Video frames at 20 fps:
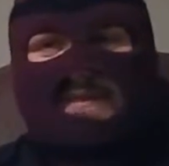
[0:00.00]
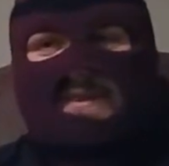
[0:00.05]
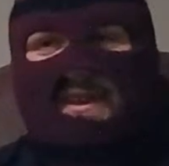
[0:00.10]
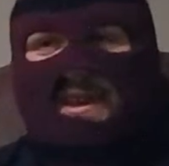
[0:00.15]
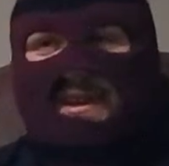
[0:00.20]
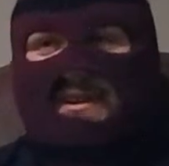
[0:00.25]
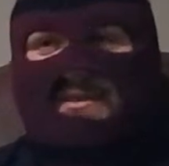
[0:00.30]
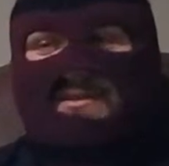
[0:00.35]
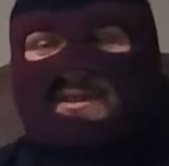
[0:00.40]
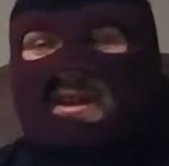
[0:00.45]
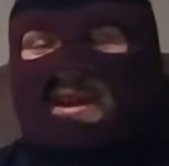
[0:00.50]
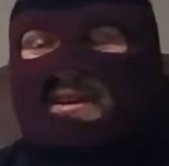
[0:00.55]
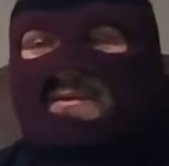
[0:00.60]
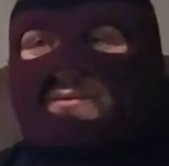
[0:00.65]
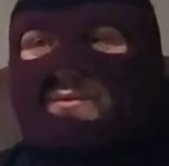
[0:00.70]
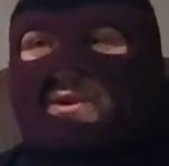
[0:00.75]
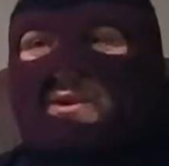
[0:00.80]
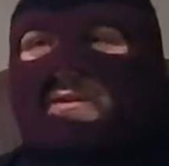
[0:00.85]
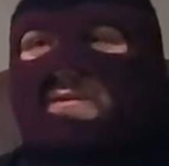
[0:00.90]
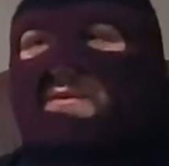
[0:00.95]
They actually had
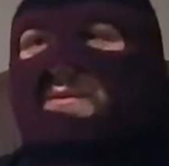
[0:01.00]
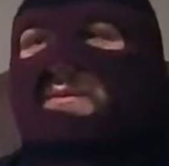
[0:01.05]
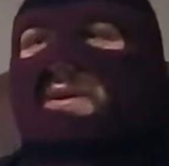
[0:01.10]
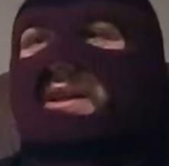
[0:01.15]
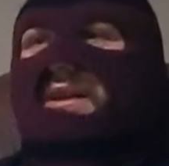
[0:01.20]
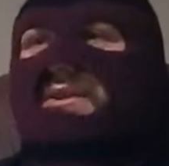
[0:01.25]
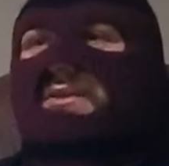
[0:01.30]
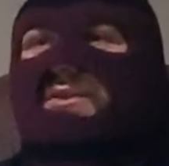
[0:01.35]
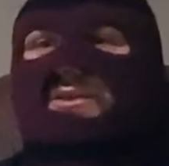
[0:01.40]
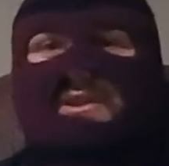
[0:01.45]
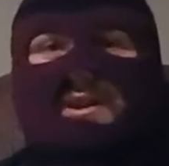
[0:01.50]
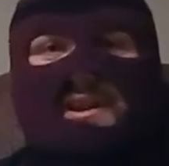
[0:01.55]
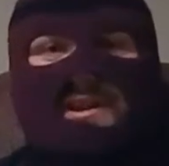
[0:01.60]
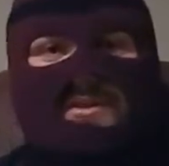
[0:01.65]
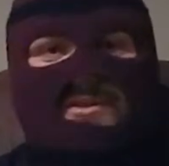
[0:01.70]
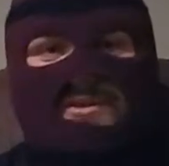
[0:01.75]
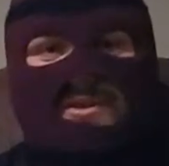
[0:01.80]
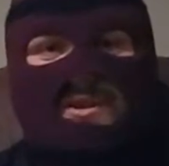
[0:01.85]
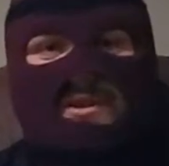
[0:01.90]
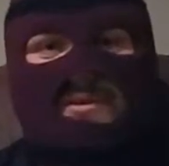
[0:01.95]
one of them had a cooking
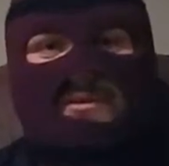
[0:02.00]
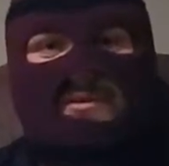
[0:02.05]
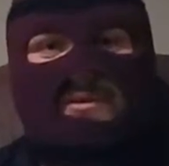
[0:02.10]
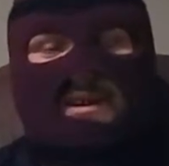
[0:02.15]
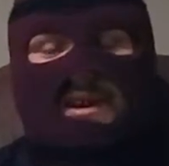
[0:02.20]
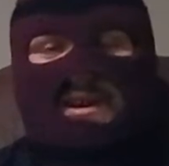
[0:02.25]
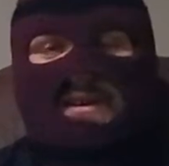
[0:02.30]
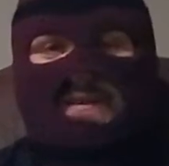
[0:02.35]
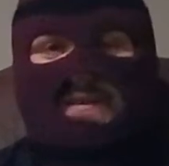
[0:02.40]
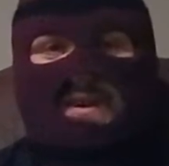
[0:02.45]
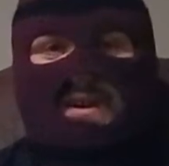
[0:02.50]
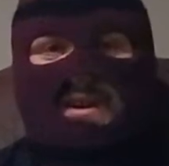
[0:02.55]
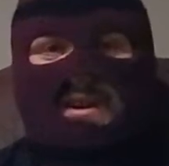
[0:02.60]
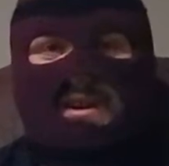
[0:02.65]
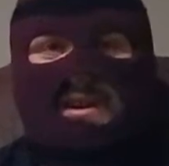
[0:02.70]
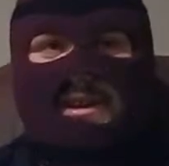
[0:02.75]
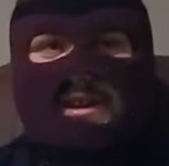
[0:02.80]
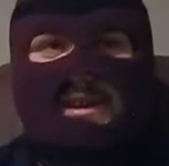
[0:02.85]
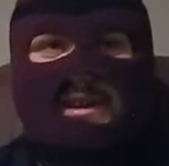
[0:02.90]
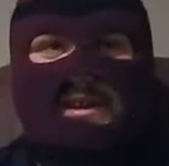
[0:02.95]
show. It was kind of
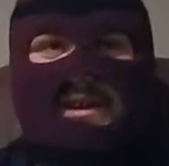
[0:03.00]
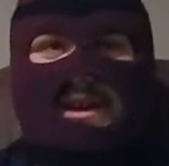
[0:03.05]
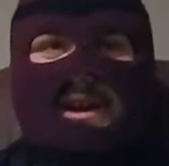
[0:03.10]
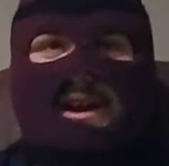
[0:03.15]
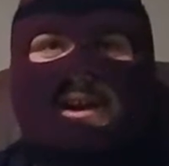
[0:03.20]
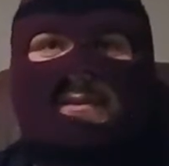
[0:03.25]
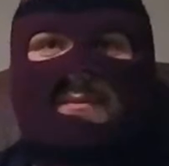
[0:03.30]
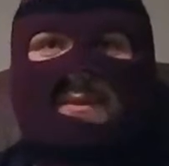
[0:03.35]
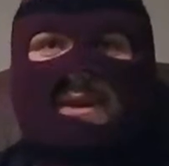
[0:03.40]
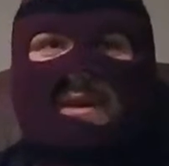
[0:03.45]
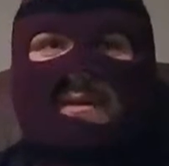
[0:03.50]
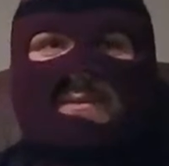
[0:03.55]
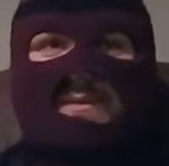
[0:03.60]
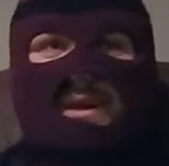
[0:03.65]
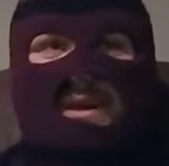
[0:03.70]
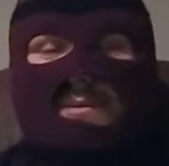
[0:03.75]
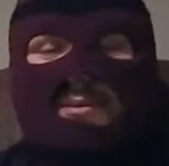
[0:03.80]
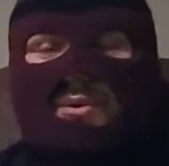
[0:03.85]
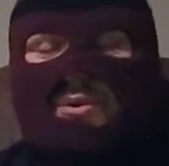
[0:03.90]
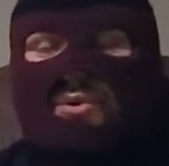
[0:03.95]
funny how to make
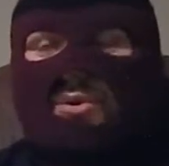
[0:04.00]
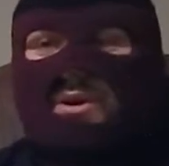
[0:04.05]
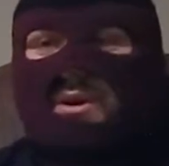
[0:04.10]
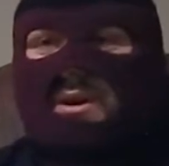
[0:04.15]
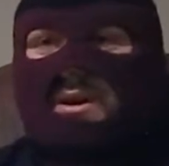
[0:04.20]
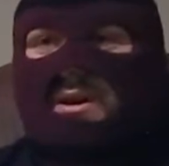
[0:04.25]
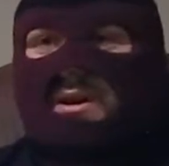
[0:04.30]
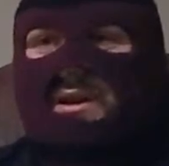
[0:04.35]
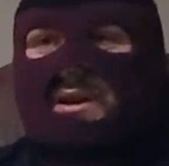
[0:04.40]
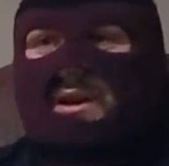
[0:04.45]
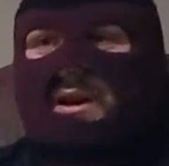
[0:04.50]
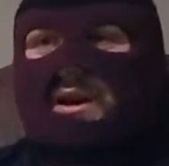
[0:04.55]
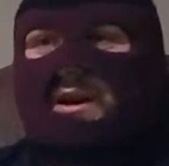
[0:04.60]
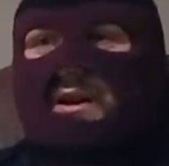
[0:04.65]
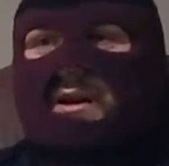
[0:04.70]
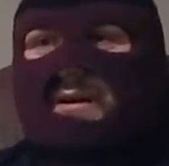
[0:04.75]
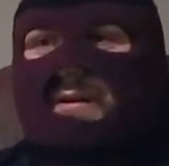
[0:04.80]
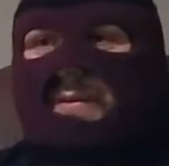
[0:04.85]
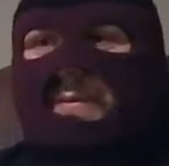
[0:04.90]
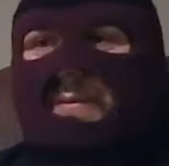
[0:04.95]
people.
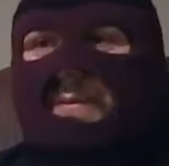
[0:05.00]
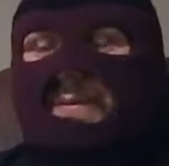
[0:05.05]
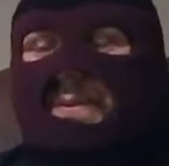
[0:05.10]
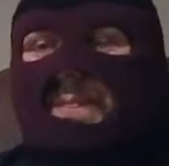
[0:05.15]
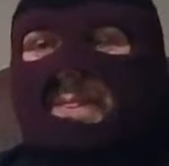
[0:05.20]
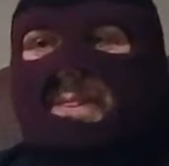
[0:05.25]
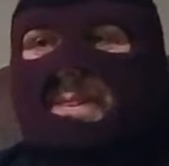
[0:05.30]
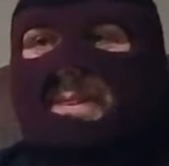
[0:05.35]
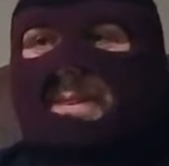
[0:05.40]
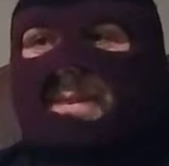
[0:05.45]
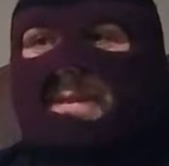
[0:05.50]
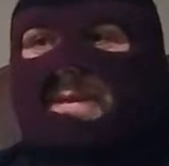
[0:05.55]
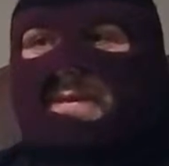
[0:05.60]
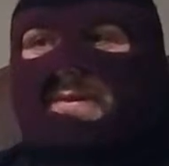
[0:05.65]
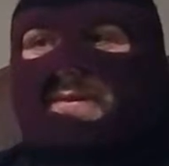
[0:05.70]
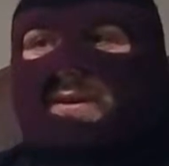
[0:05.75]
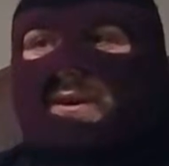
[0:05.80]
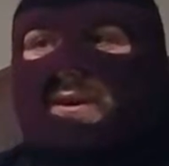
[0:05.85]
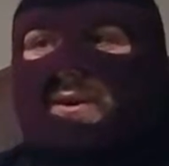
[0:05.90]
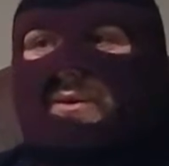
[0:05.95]
Um,
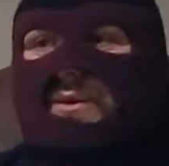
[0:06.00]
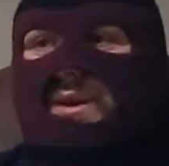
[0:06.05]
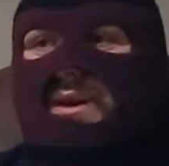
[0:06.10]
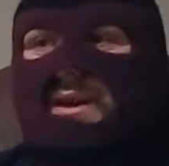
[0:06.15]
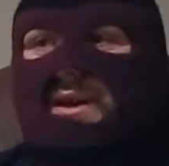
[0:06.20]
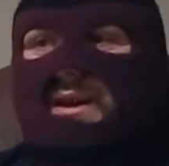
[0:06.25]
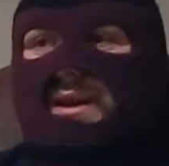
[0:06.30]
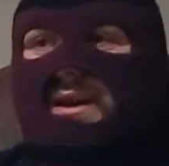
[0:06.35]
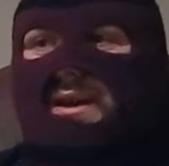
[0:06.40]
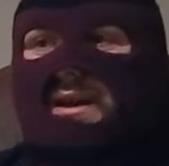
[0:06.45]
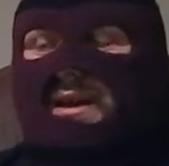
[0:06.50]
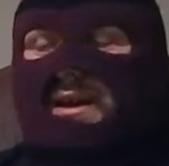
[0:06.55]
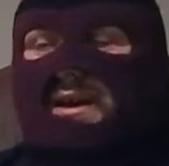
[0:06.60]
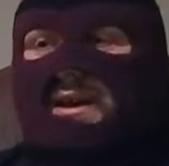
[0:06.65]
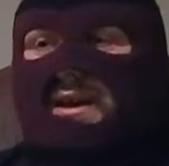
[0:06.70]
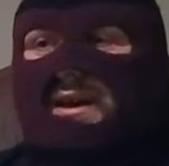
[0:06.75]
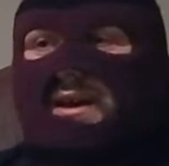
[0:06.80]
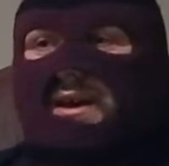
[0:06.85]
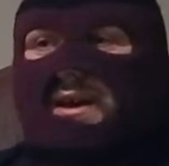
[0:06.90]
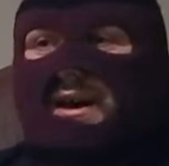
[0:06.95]
so
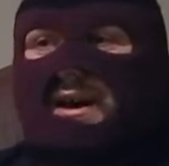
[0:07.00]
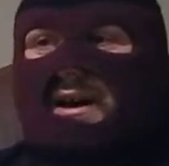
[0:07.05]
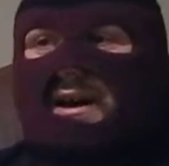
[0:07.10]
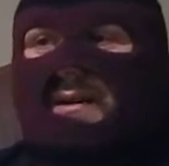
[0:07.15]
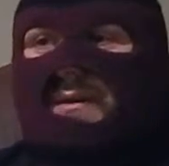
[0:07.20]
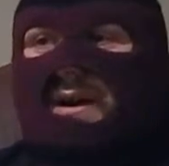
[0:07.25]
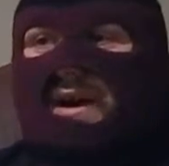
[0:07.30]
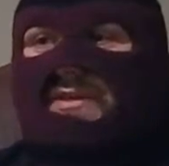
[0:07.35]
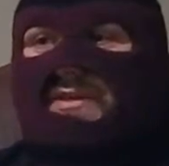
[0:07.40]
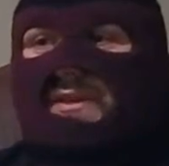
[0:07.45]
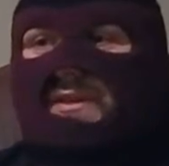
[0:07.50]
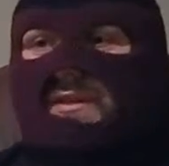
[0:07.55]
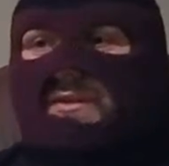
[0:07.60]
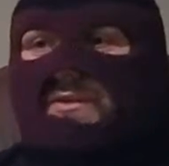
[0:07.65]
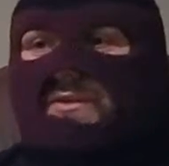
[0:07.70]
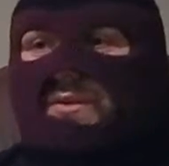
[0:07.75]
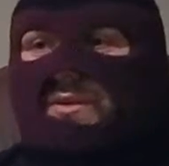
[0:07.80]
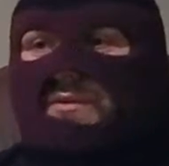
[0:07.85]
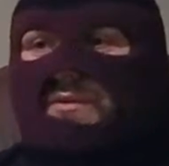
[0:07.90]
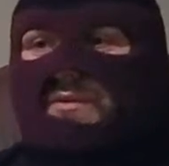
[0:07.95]
uh, I thought the
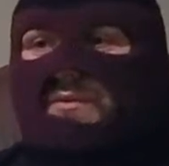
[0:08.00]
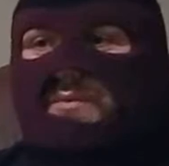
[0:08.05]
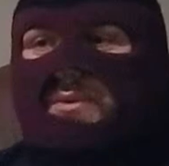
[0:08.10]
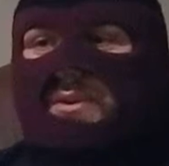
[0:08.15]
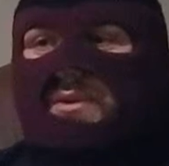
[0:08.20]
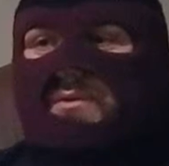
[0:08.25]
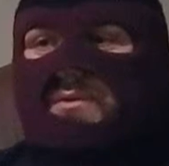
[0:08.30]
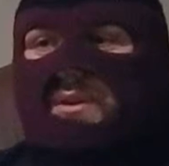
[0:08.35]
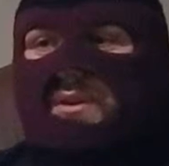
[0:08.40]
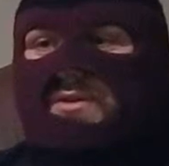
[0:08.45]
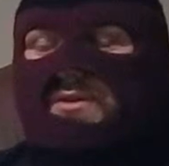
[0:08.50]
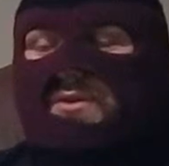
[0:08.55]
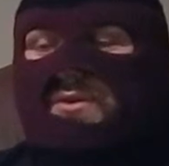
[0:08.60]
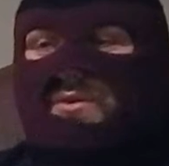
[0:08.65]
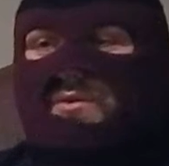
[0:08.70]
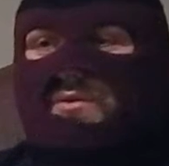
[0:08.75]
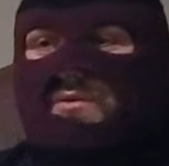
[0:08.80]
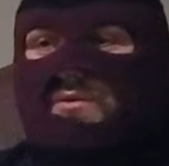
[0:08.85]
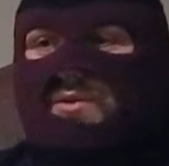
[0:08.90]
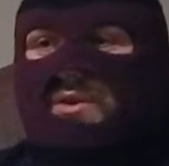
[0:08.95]
story was pretty original.
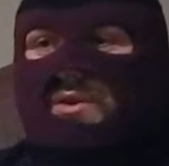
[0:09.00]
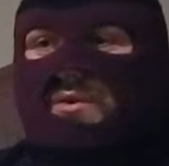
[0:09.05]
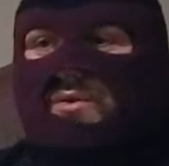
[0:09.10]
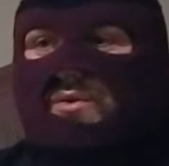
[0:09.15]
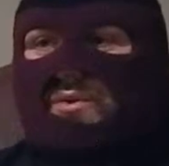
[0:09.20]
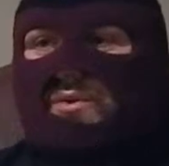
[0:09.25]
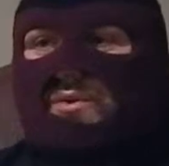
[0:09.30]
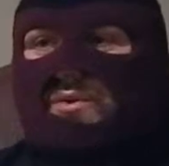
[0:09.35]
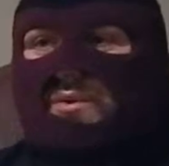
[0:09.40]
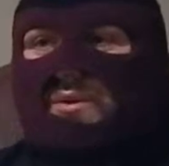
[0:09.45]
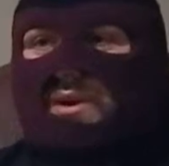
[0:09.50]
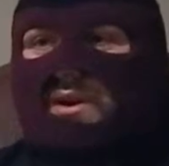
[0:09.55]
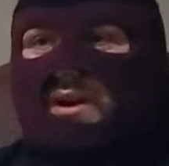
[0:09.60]
It was really cool.